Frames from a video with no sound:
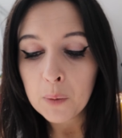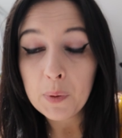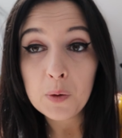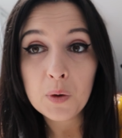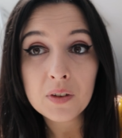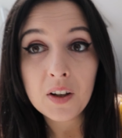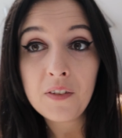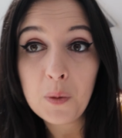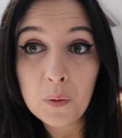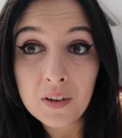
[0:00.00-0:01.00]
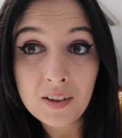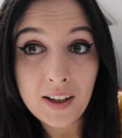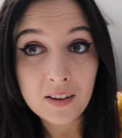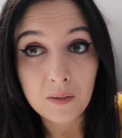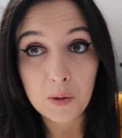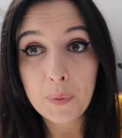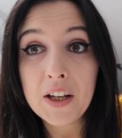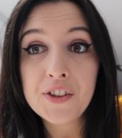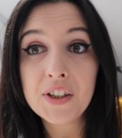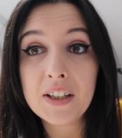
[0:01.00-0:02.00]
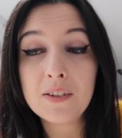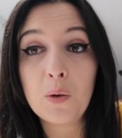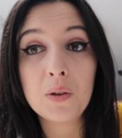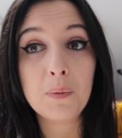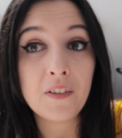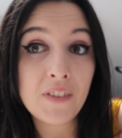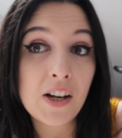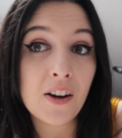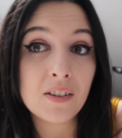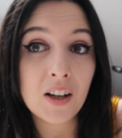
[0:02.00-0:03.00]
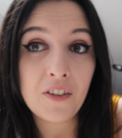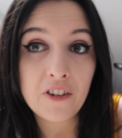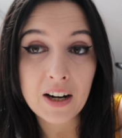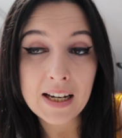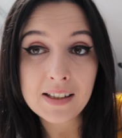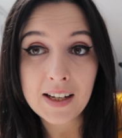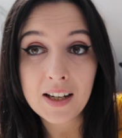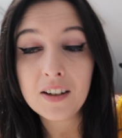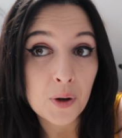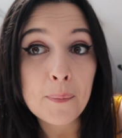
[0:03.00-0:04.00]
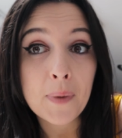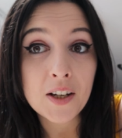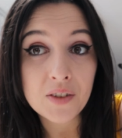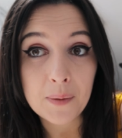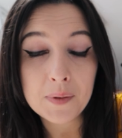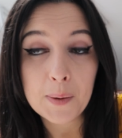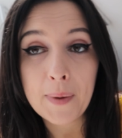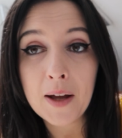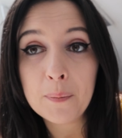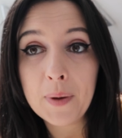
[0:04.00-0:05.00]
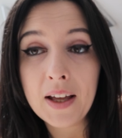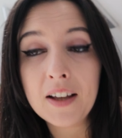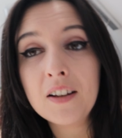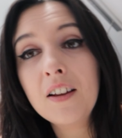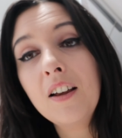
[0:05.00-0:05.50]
But also, if you want to see some of the pictures or some of the videos that I've created from my trip to Bamburgh,